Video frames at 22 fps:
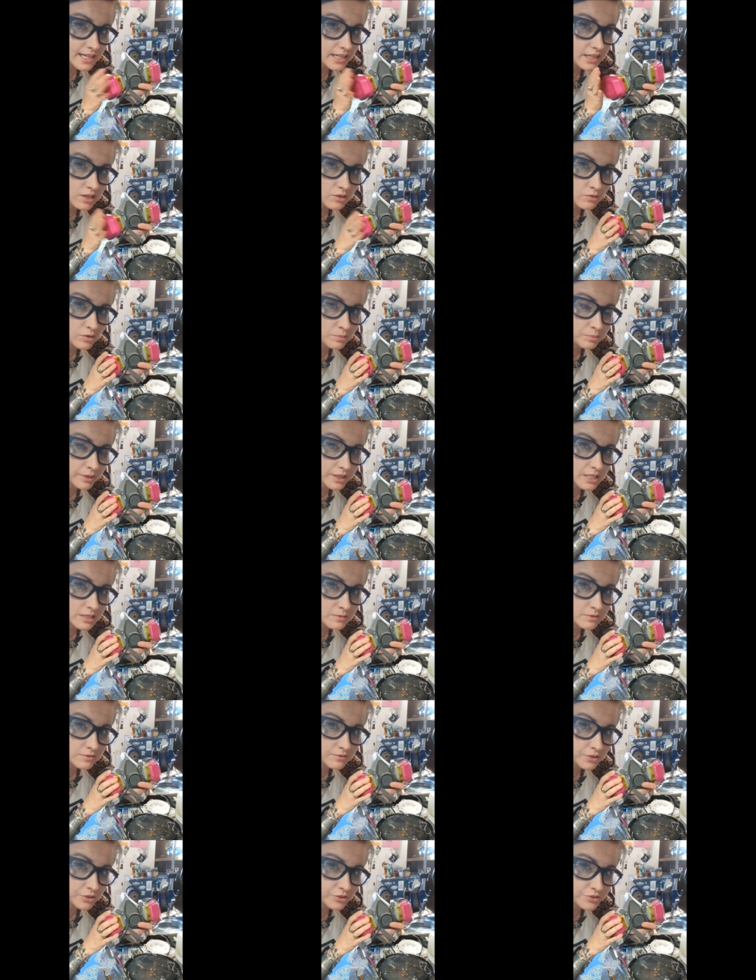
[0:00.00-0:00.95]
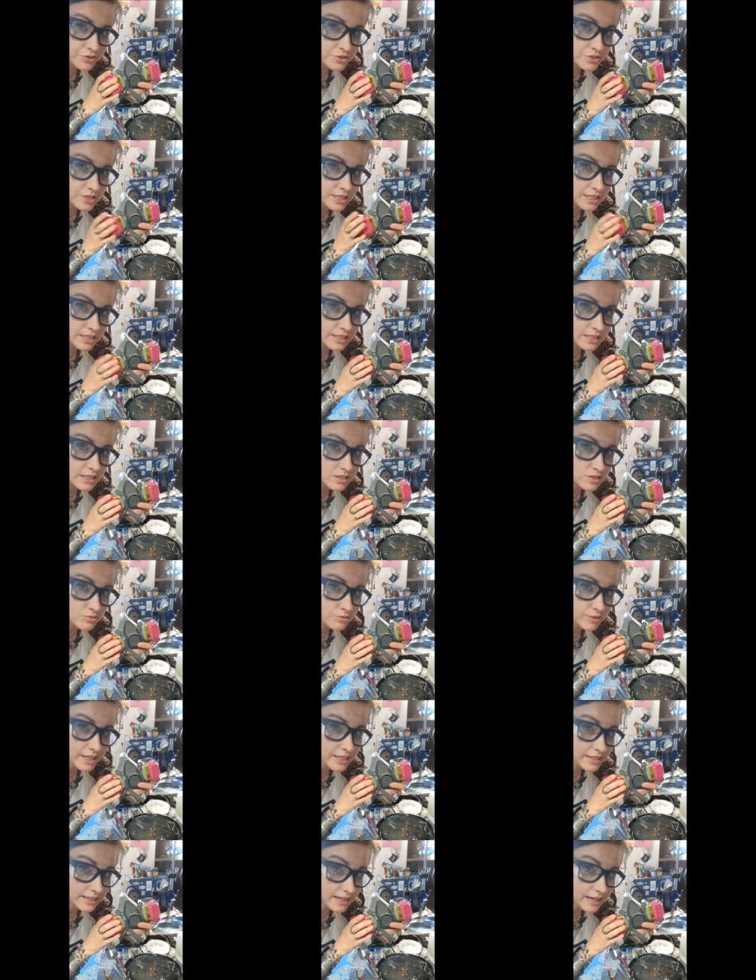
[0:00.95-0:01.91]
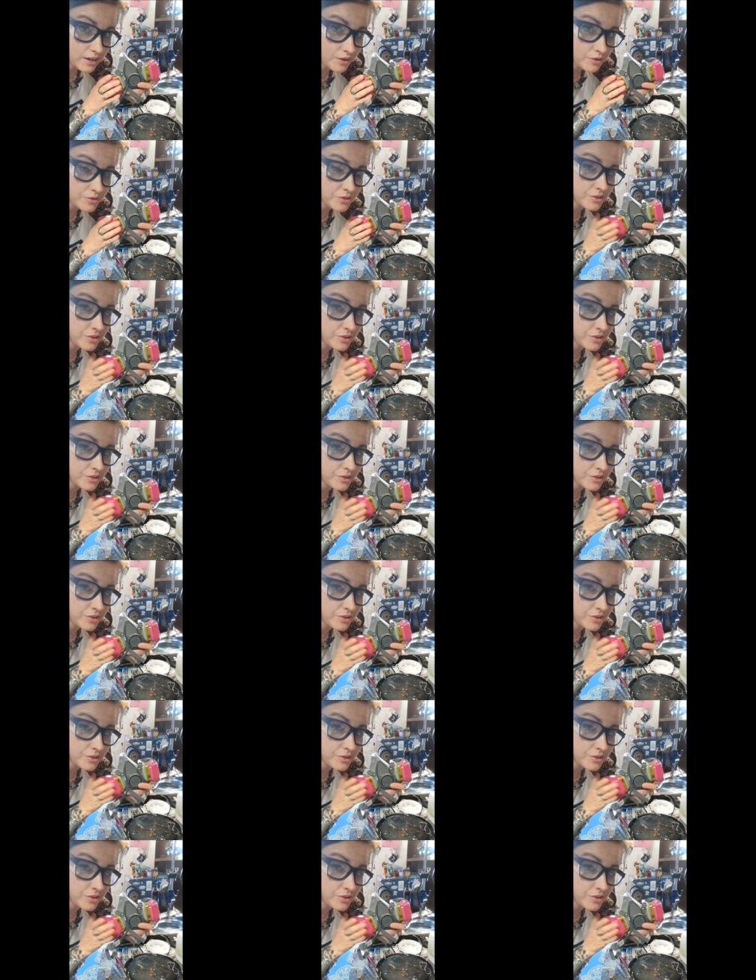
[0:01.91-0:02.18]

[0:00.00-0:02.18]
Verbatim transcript: any replacement filters like this right now.